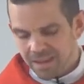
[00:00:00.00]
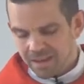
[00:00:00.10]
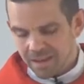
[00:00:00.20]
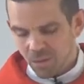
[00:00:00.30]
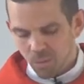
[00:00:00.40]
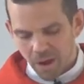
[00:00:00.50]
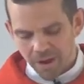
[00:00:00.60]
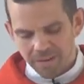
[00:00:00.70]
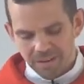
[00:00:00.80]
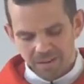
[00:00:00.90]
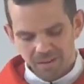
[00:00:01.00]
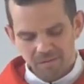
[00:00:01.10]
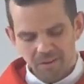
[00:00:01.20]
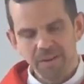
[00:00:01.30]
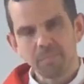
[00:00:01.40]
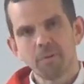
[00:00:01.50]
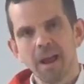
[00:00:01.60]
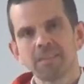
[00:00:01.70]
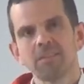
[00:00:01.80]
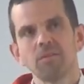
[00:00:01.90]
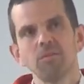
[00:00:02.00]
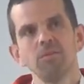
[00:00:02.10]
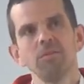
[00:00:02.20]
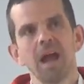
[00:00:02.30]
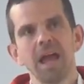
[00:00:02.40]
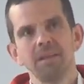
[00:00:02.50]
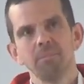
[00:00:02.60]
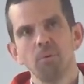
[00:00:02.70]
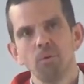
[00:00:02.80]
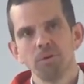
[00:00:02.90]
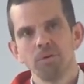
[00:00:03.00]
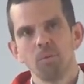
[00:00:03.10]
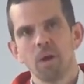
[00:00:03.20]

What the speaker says: Now, one very practical and important